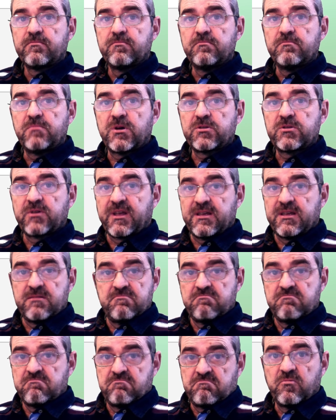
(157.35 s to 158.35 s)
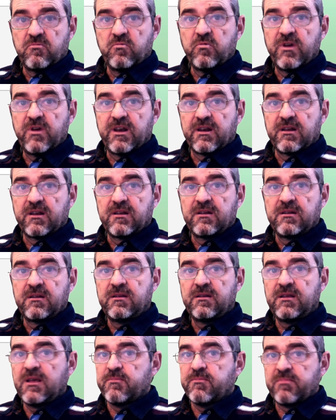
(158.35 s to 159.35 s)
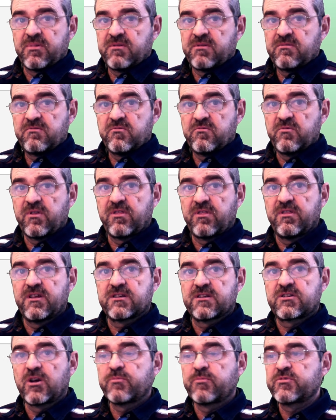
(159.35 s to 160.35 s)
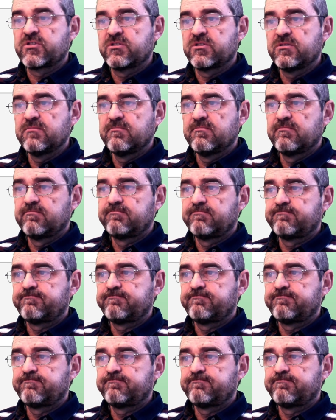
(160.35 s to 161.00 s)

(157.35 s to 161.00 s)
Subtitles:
but okay, we'll keep with this option.